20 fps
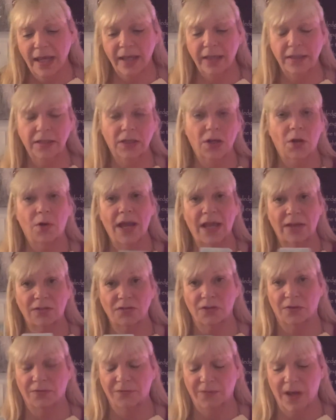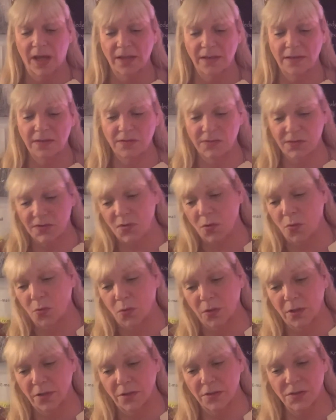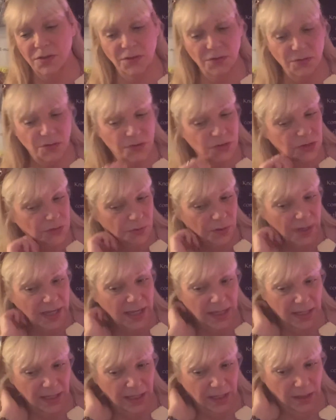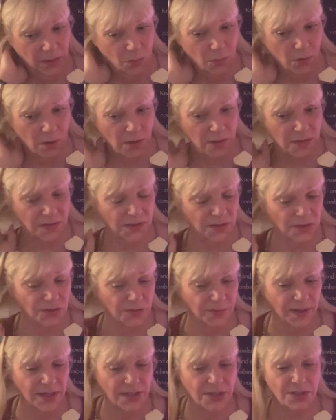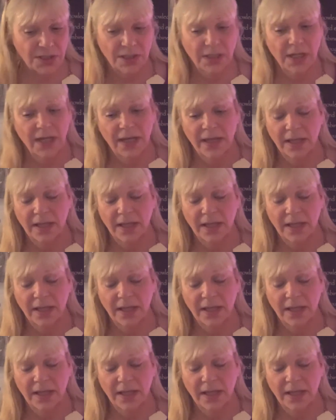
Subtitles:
you know, extra funds or due to a work situation